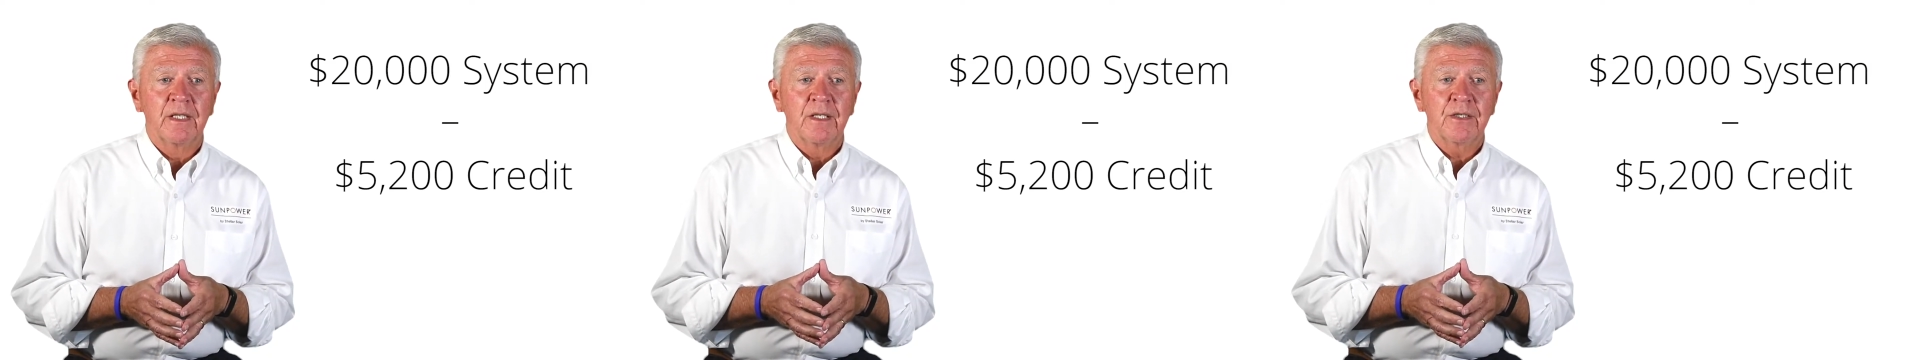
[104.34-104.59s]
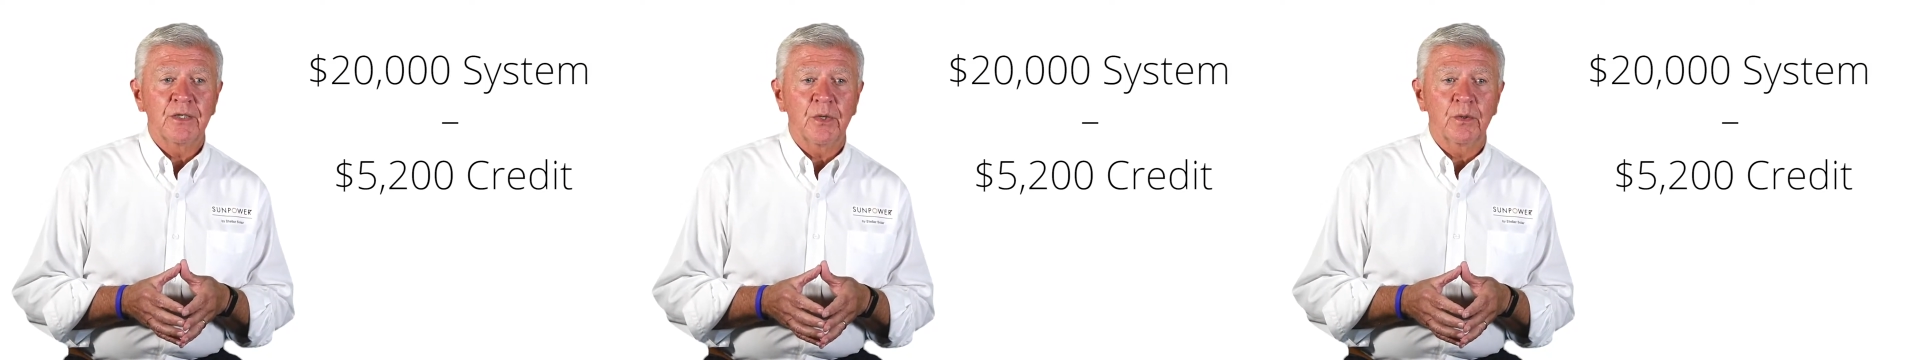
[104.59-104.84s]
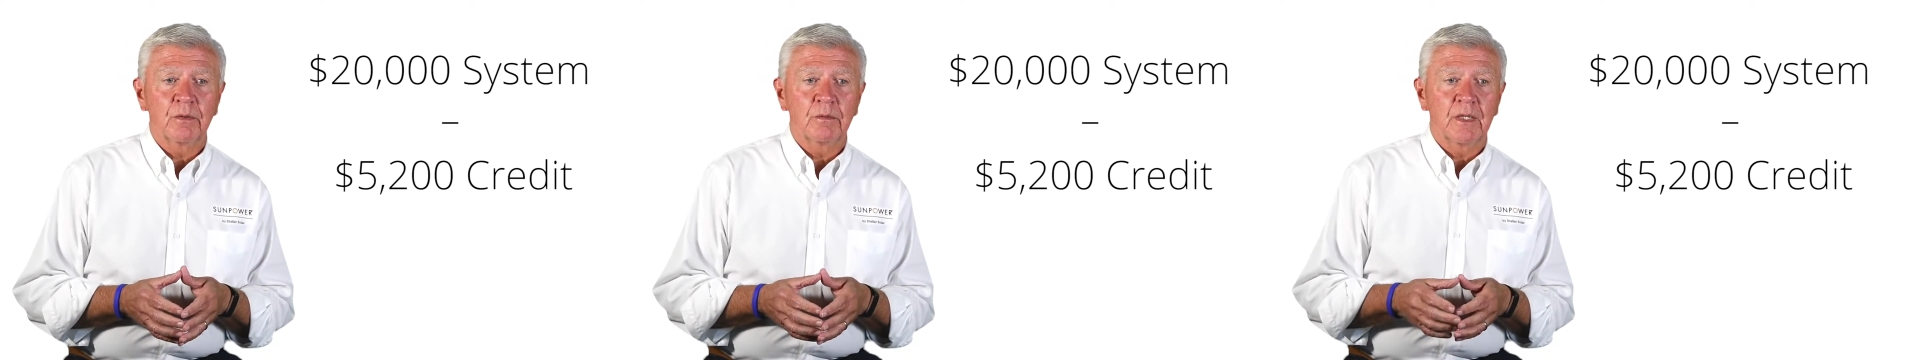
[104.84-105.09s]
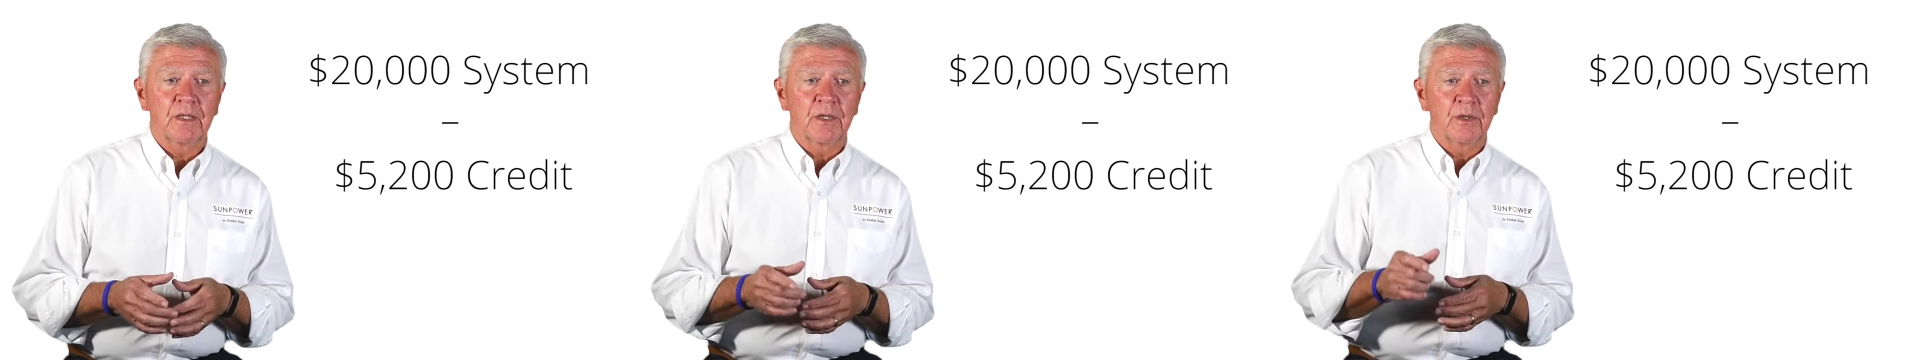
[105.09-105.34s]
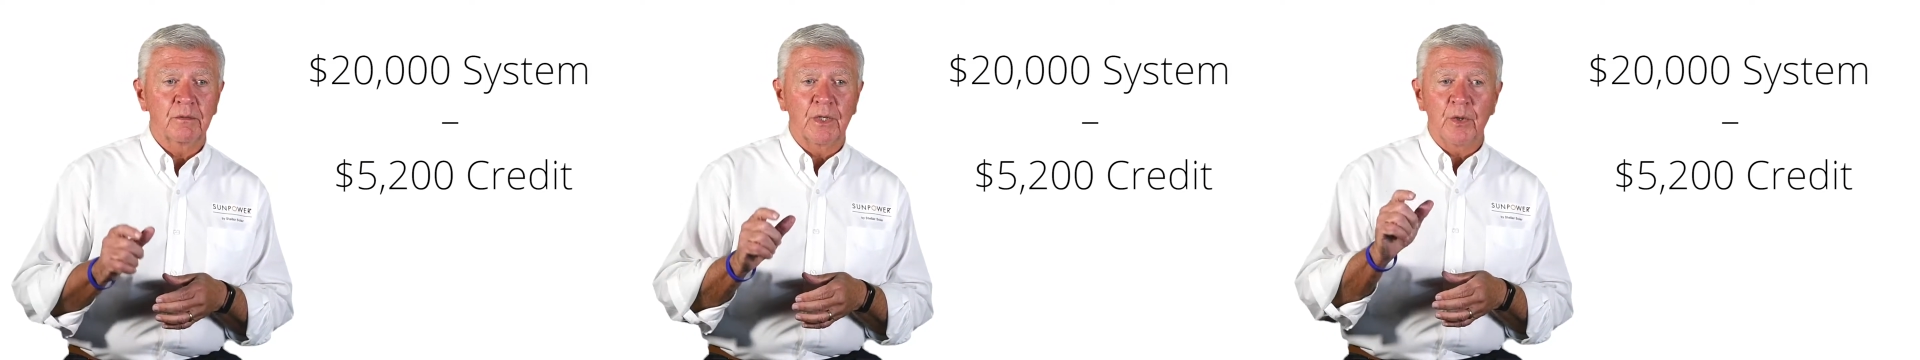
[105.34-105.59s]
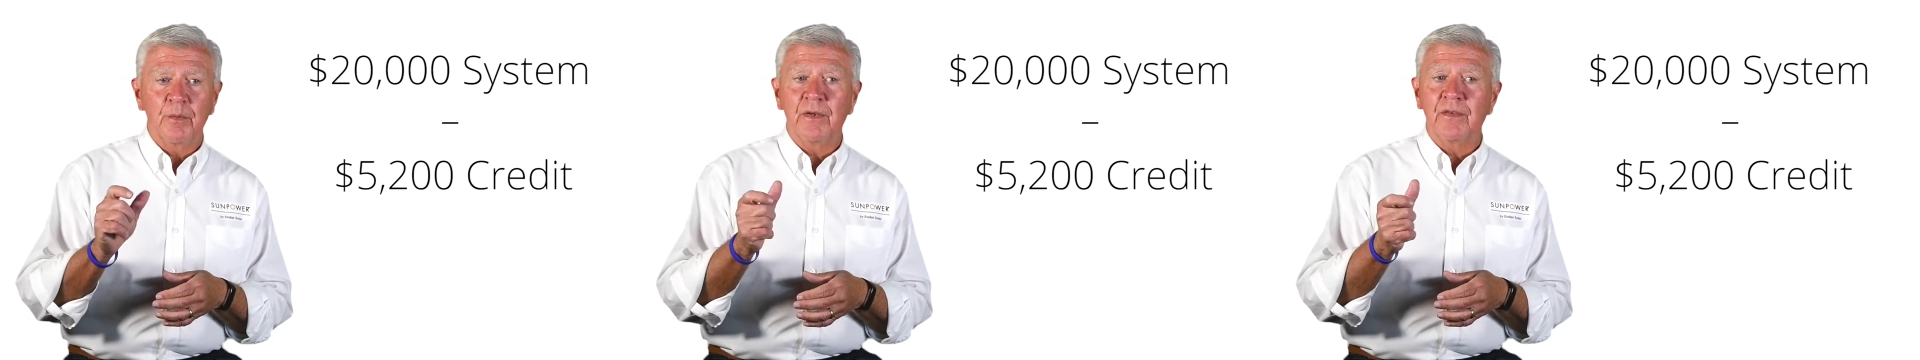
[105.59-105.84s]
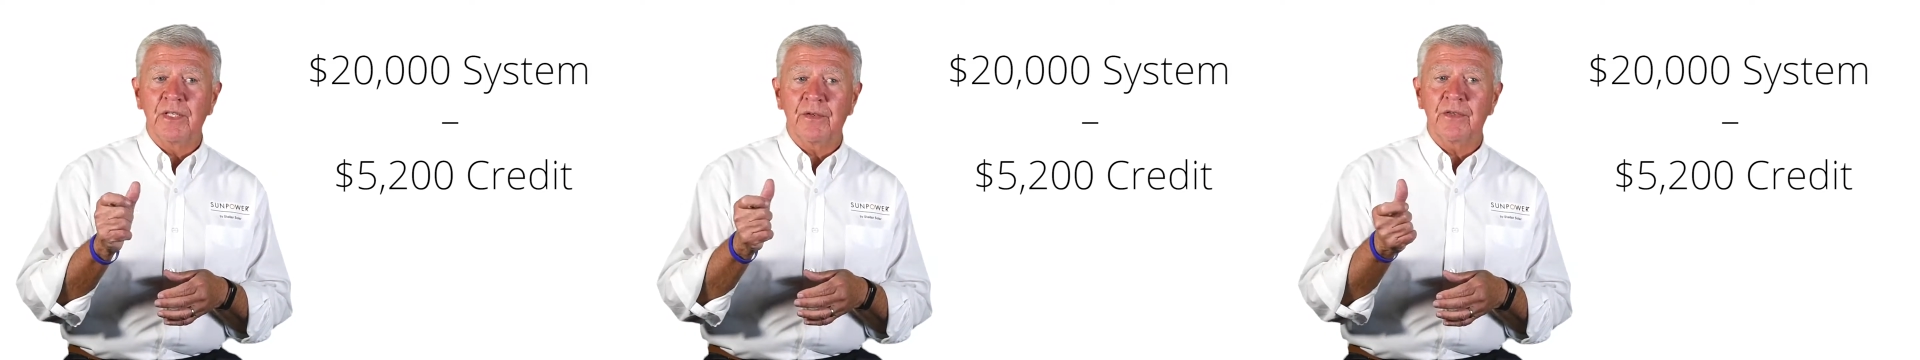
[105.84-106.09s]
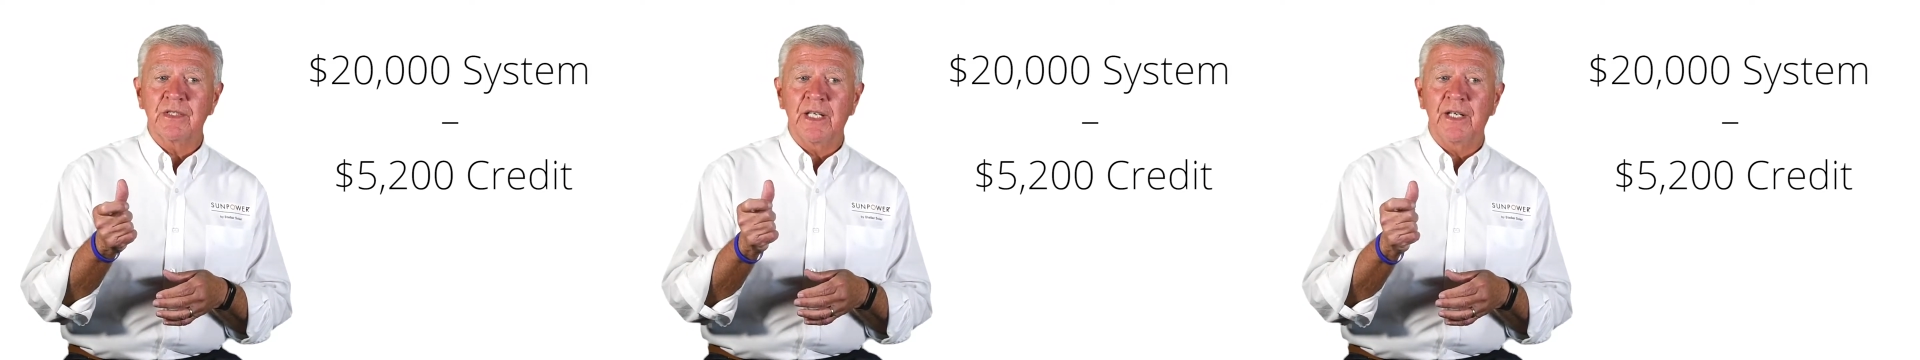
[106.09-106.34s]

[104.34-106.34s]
So a little bit of a difference,